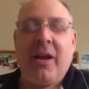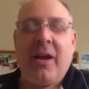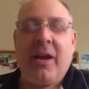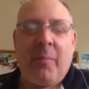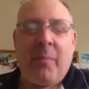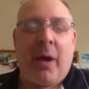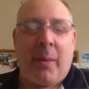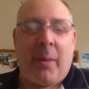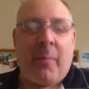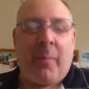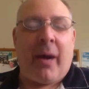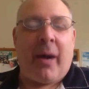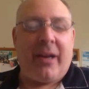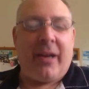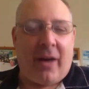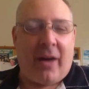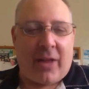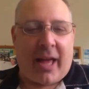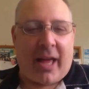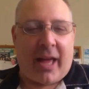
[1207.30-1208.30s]
my
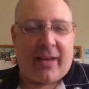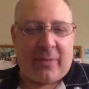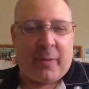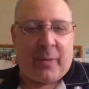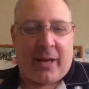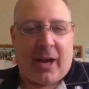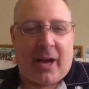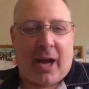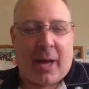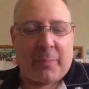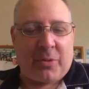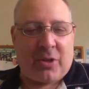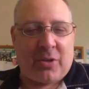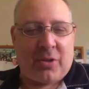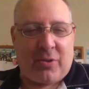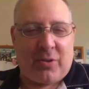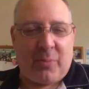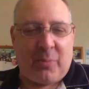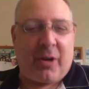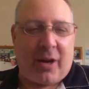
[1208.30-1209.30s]
novel has been
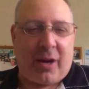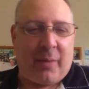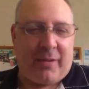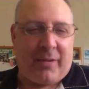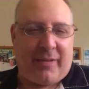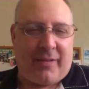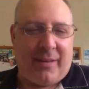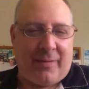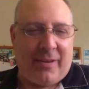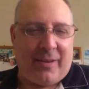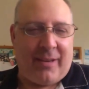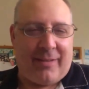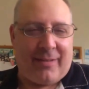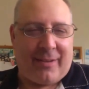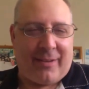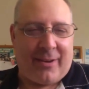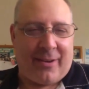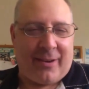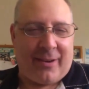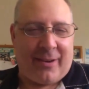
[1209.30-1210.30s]
optioned to become a TV
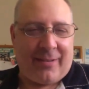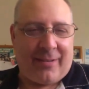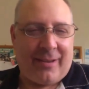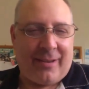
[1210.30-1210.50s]
series.